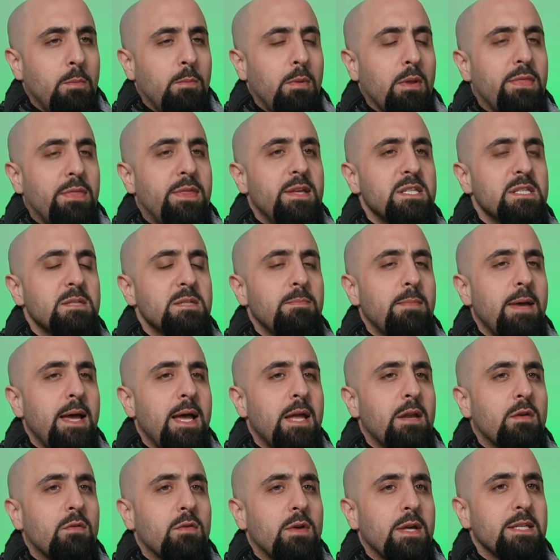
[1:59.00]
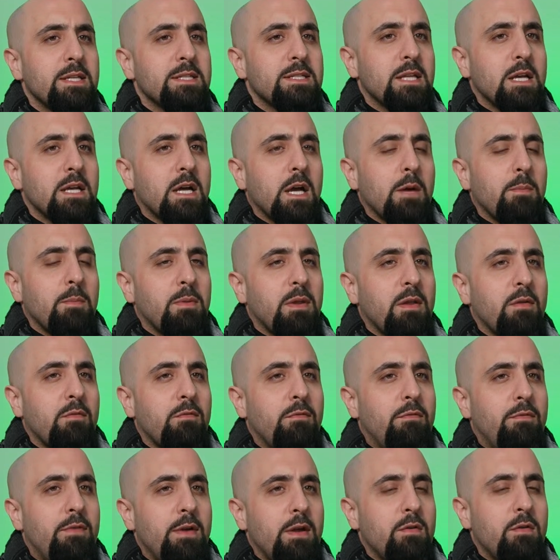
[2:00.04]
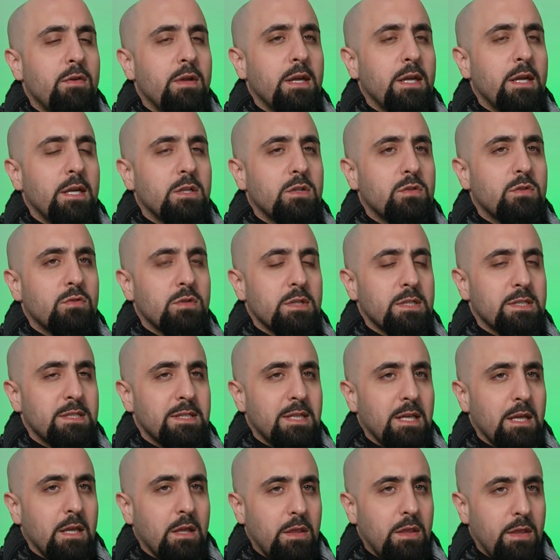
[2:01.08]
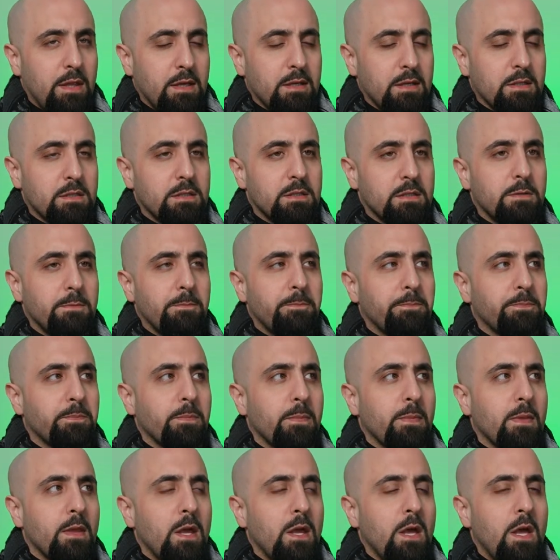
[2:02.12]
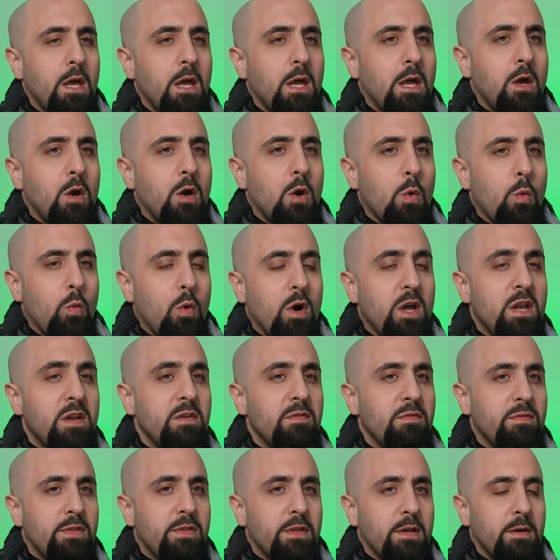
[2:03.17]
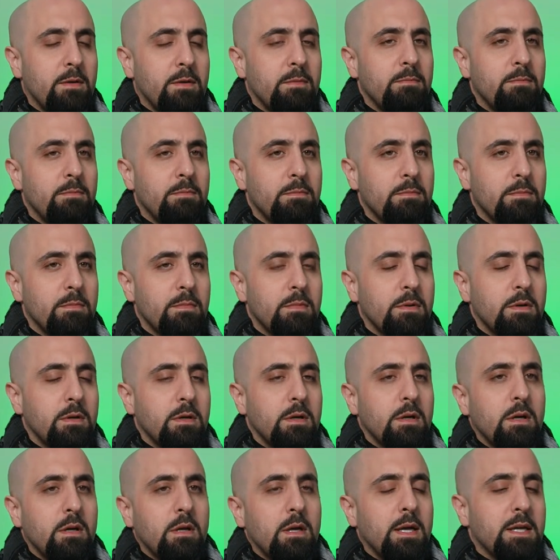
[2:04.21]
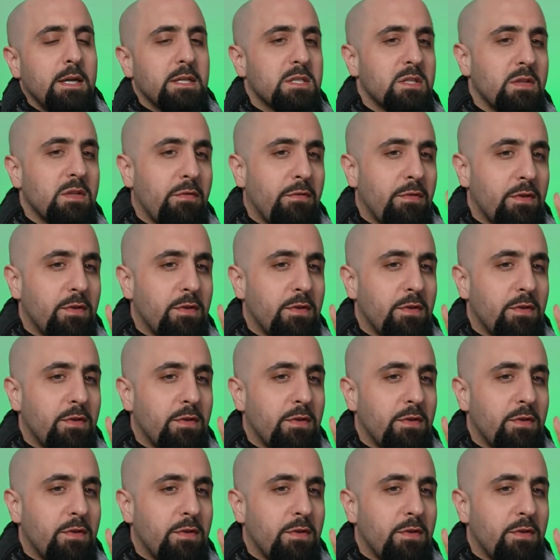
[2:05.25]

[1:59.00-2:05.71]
But this man raised a couple of very interesting things. One of them, it's the